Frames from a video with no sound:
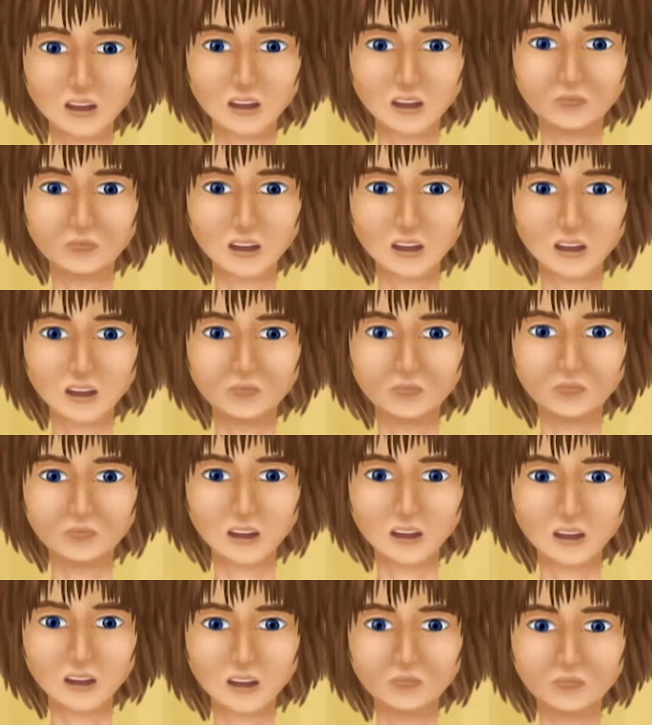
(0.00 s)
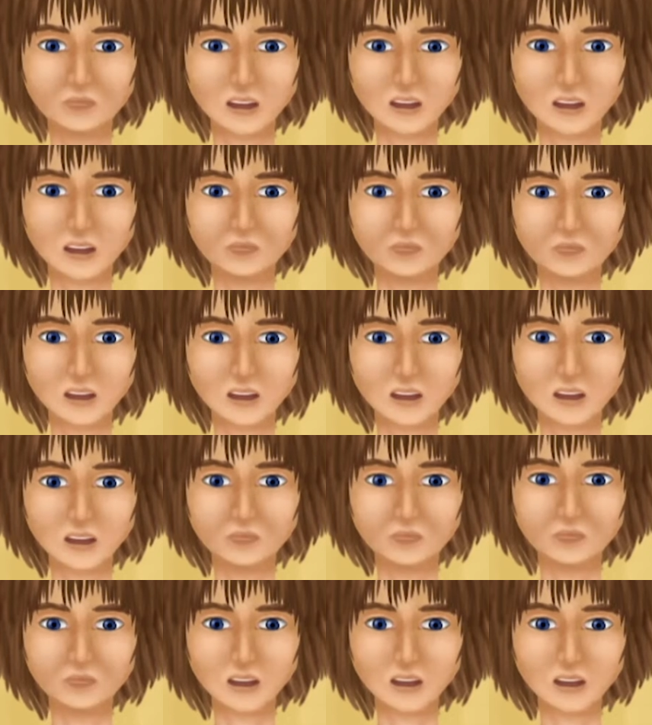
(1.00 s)
Cat memes are a way that people
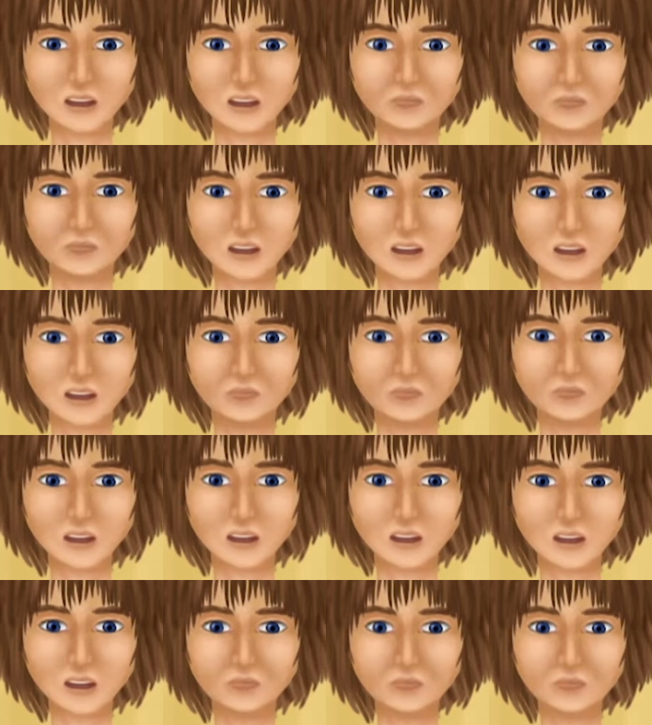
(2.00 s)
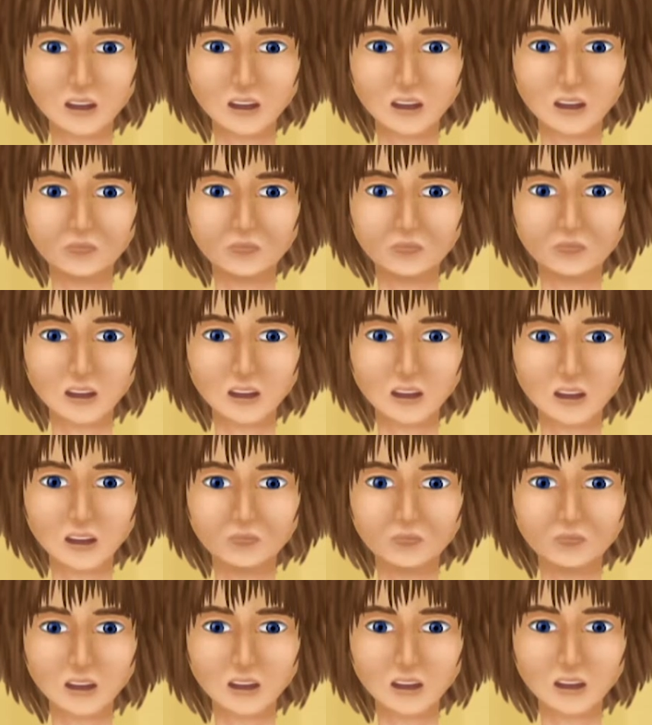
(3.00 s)
joke about human personality
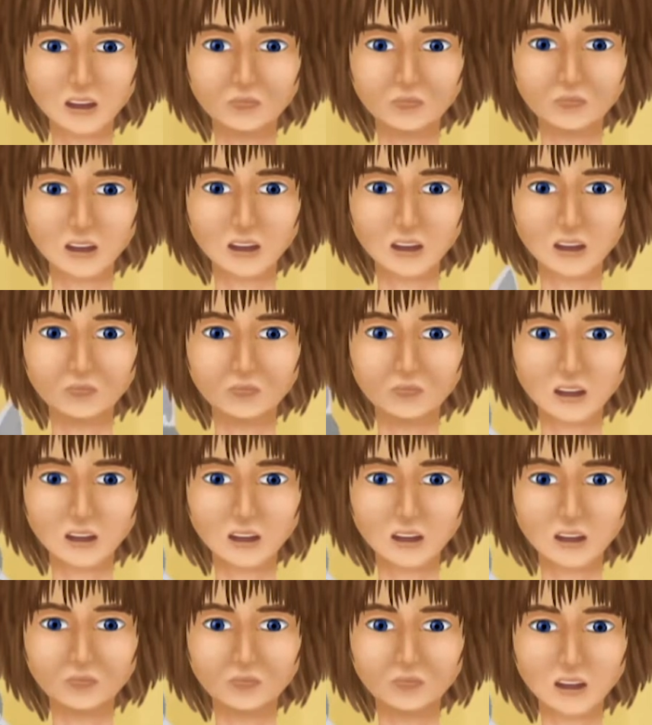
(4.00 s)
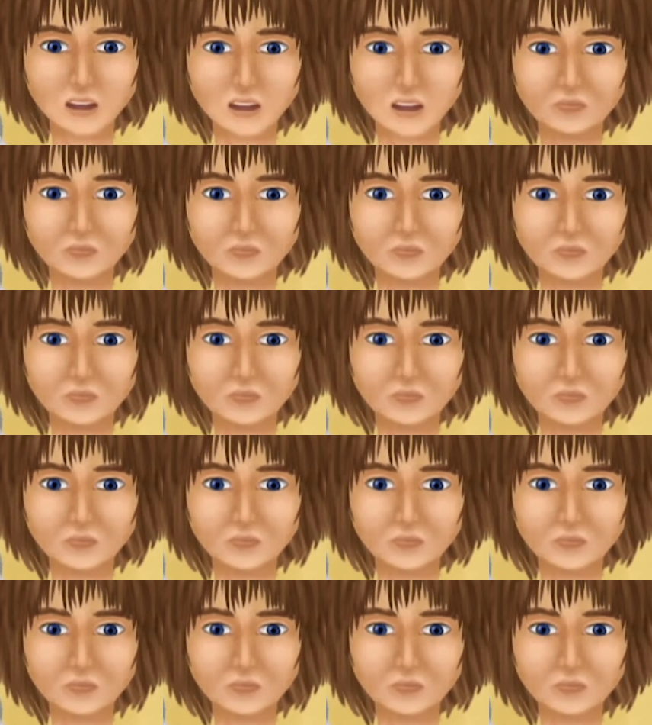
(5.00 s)
traits and emotions.